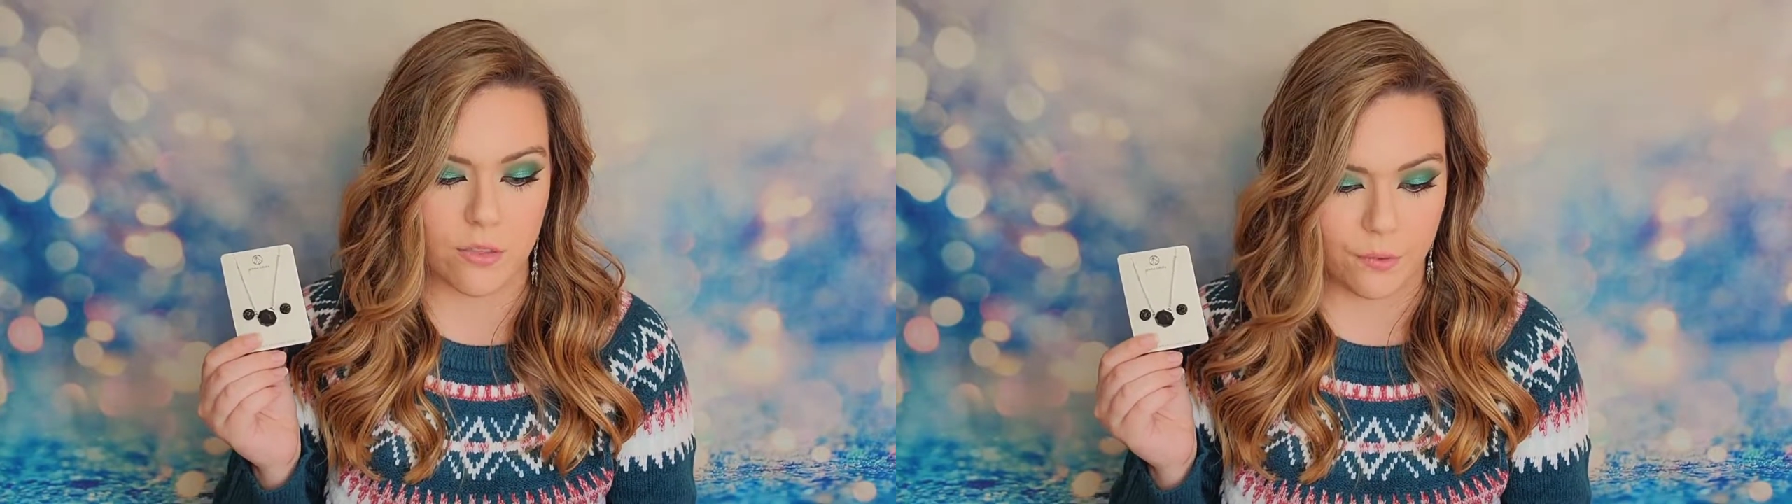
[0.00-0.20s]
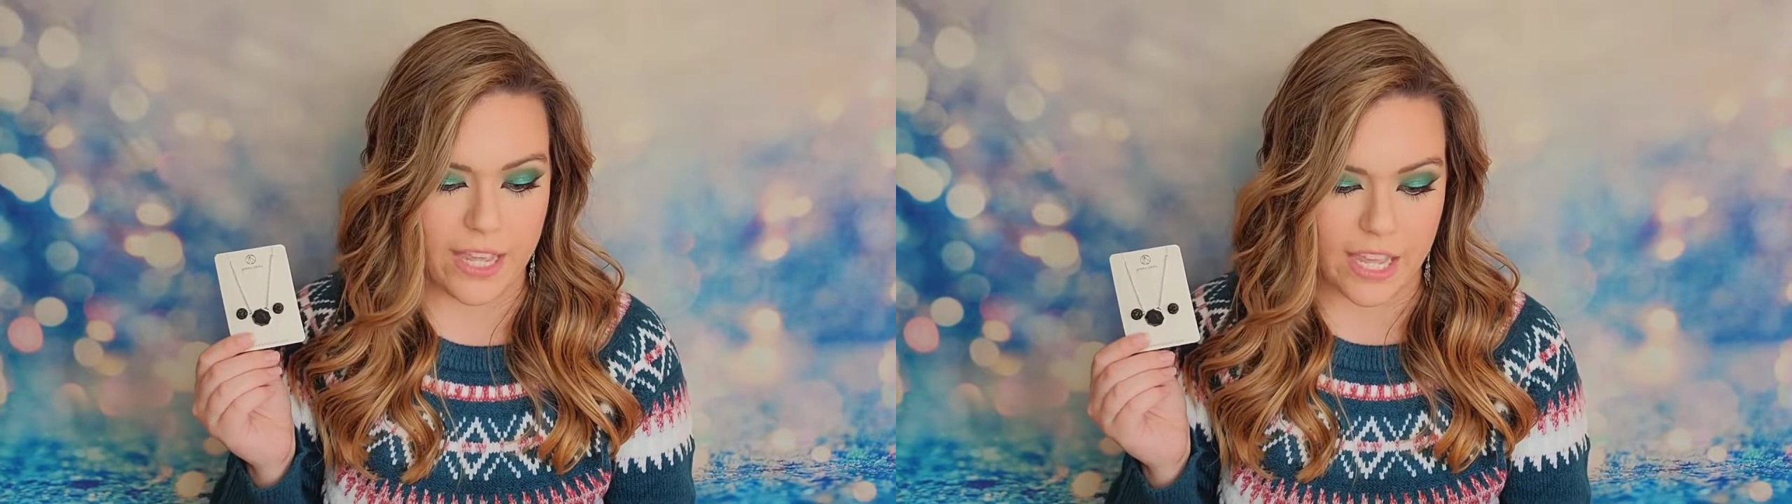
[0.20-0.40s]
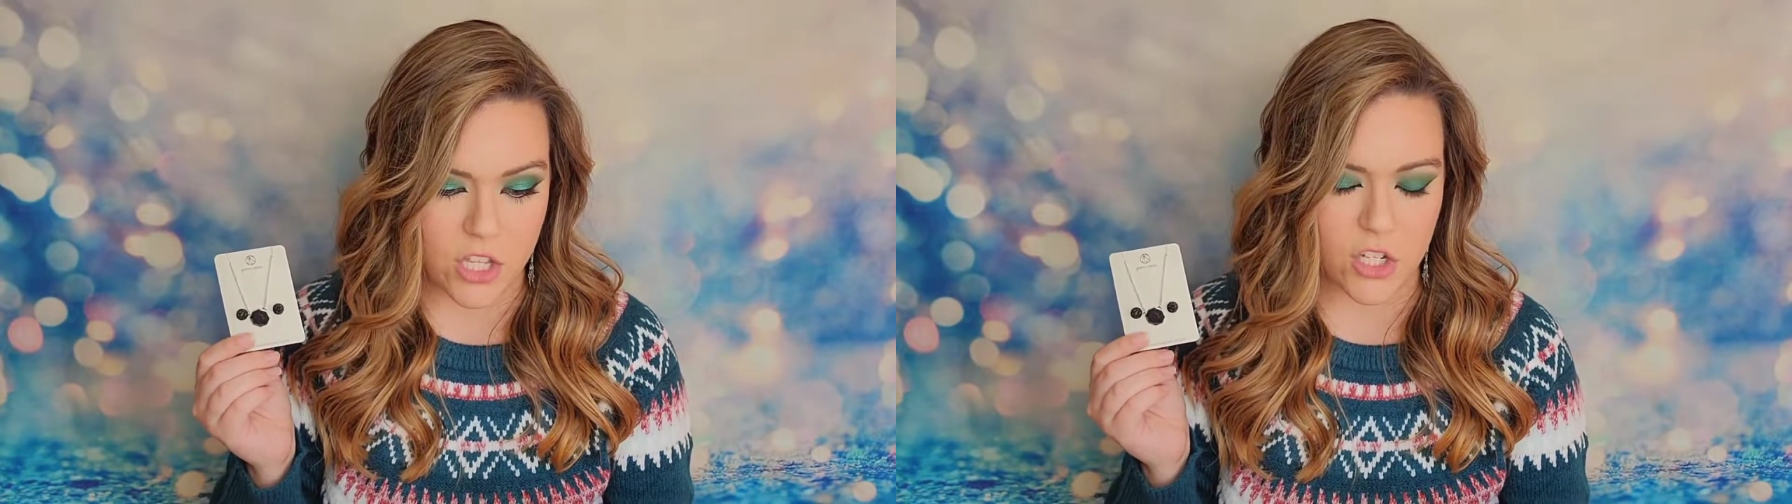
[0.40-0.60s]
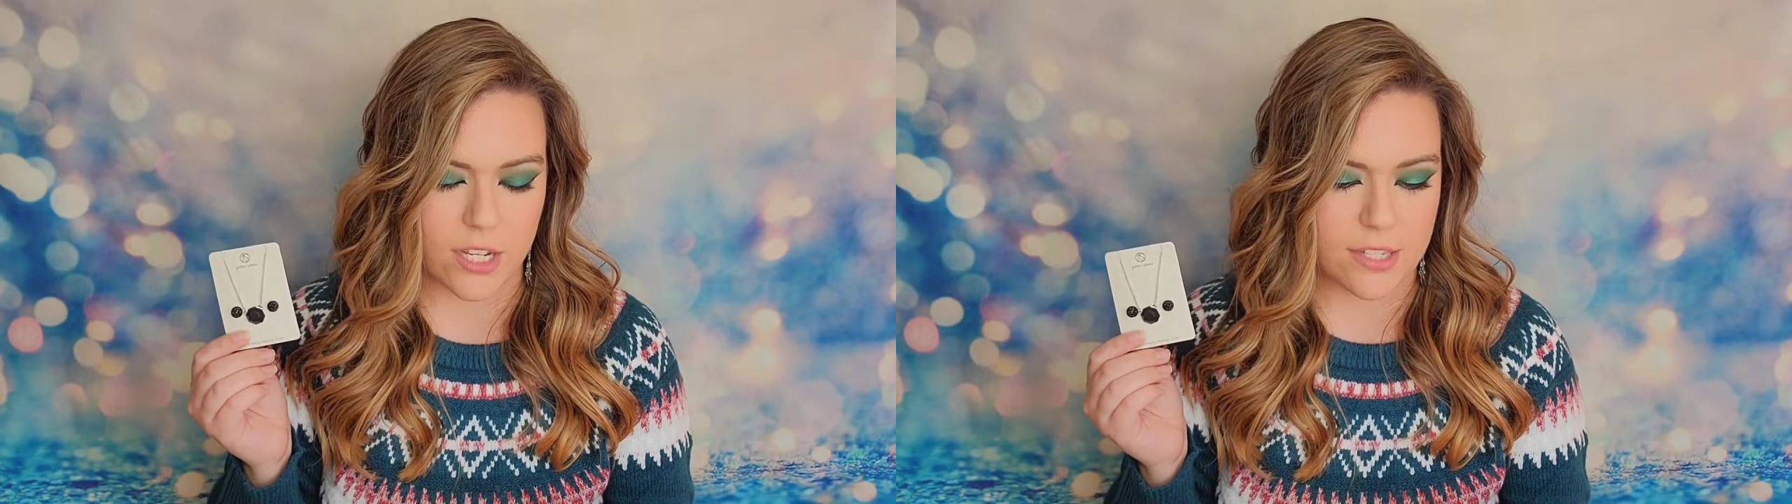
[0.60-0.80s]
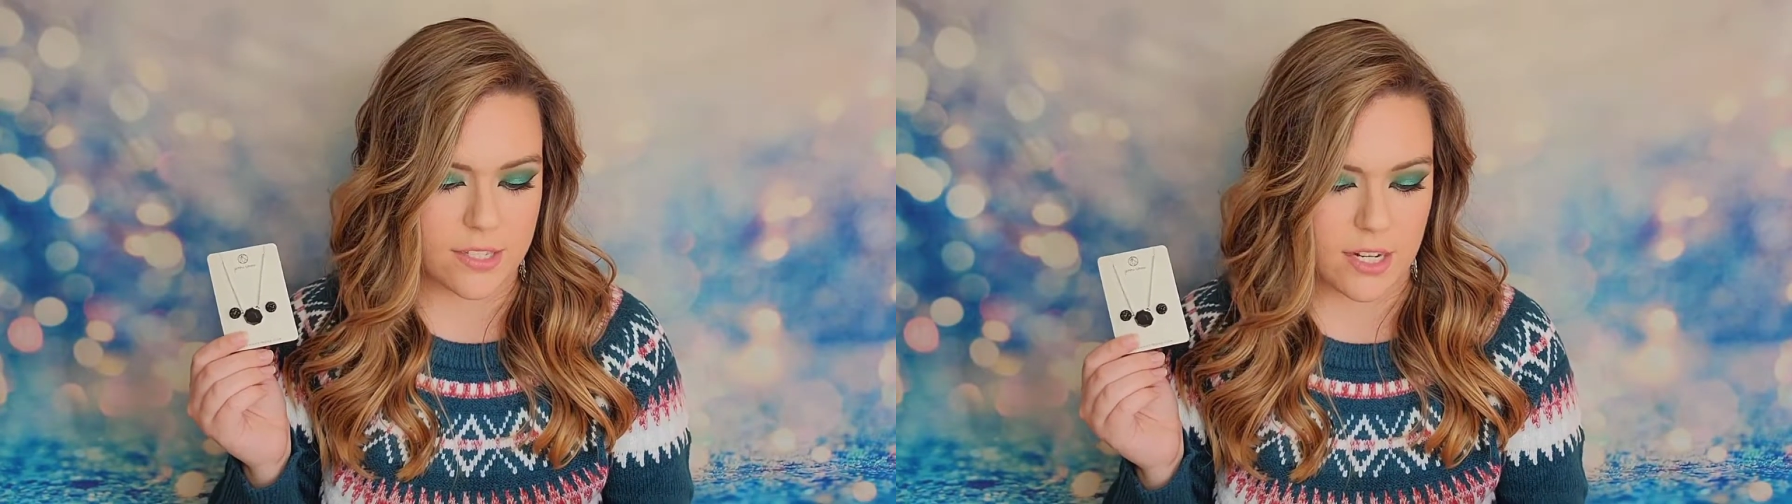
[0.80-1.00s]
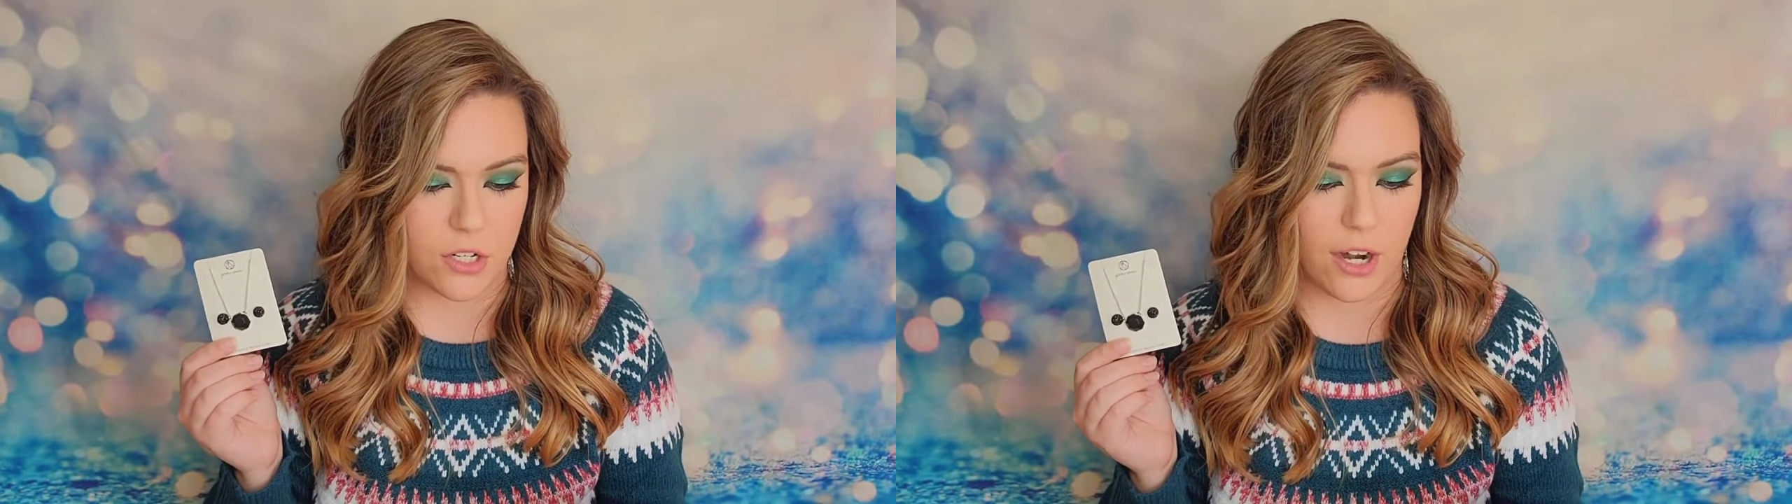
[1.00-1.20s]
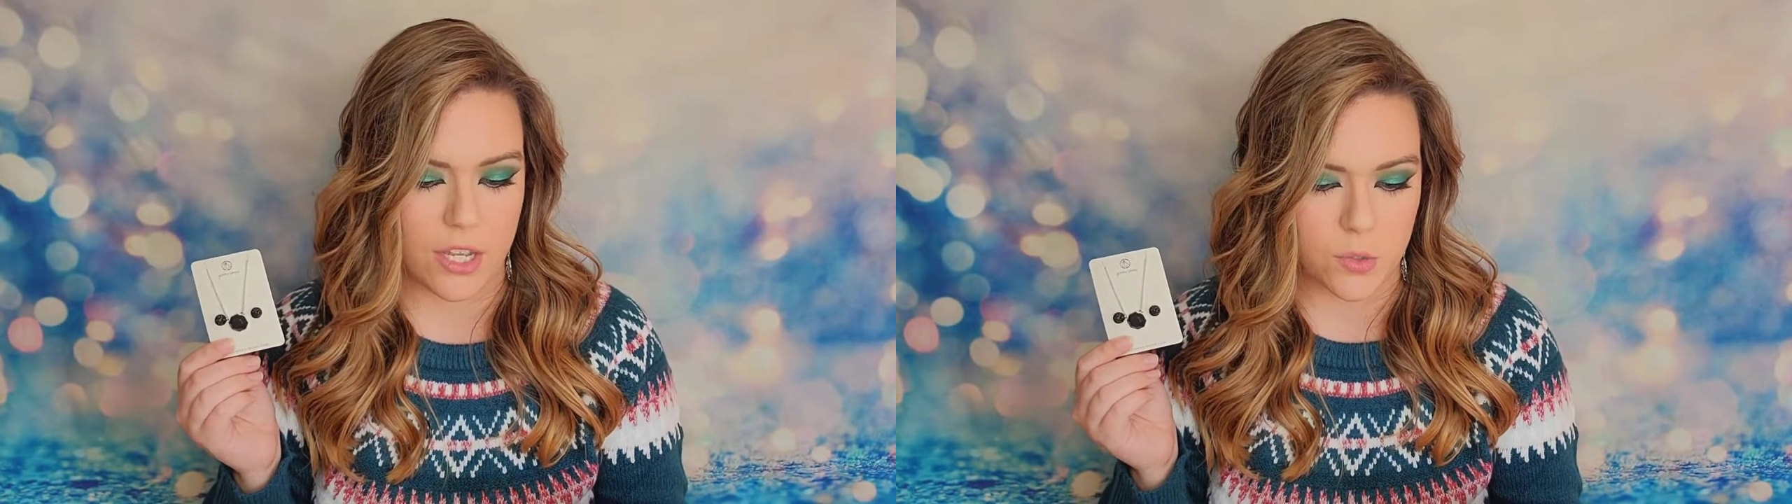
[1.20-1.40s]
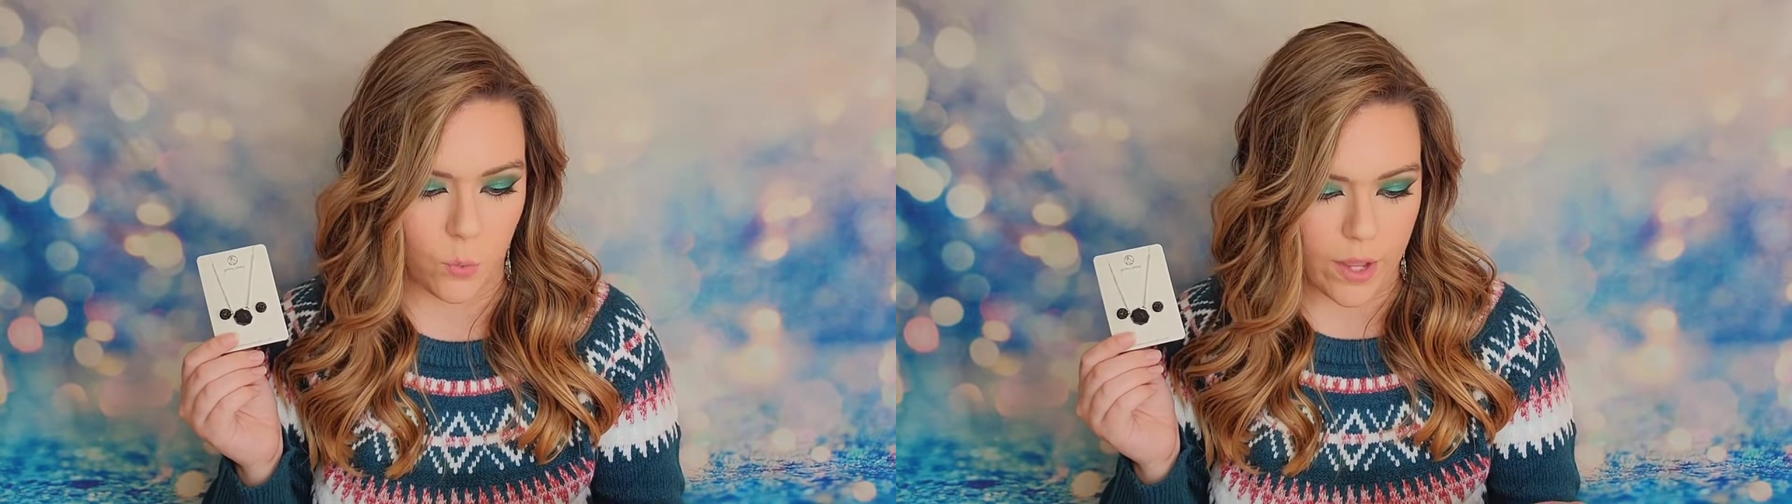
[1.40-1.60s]
3-inch extender
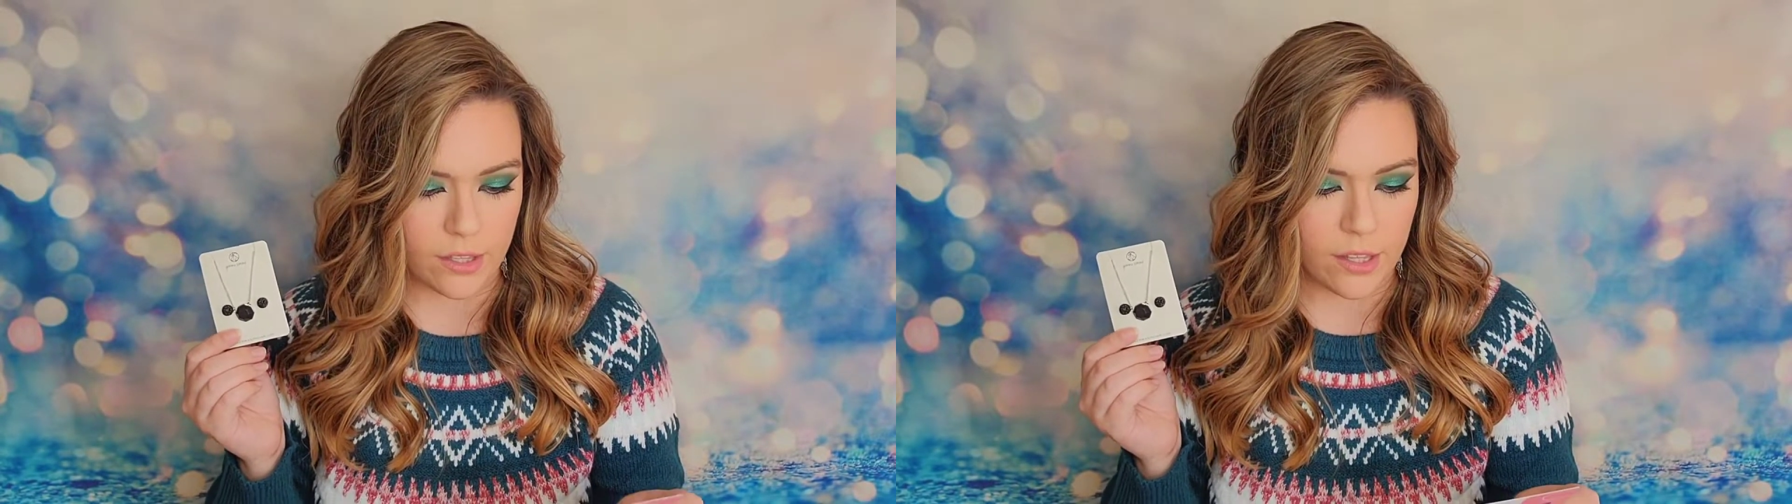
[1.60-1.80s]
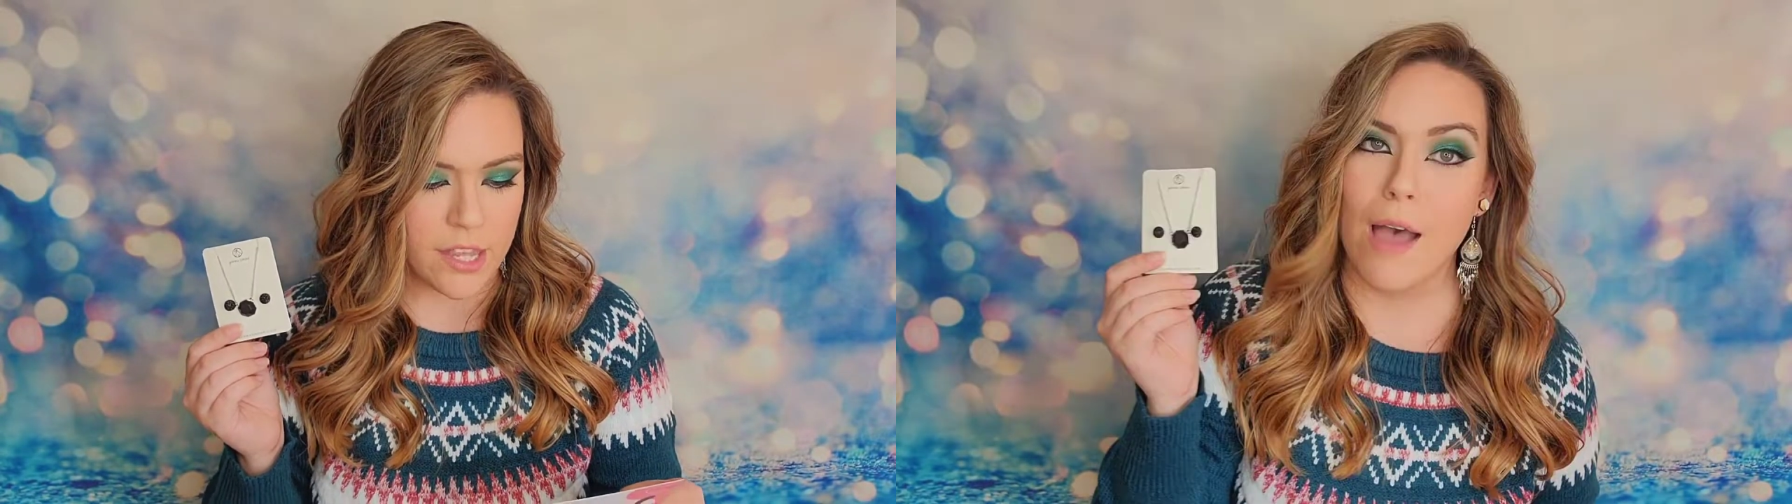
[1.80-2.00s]
as well.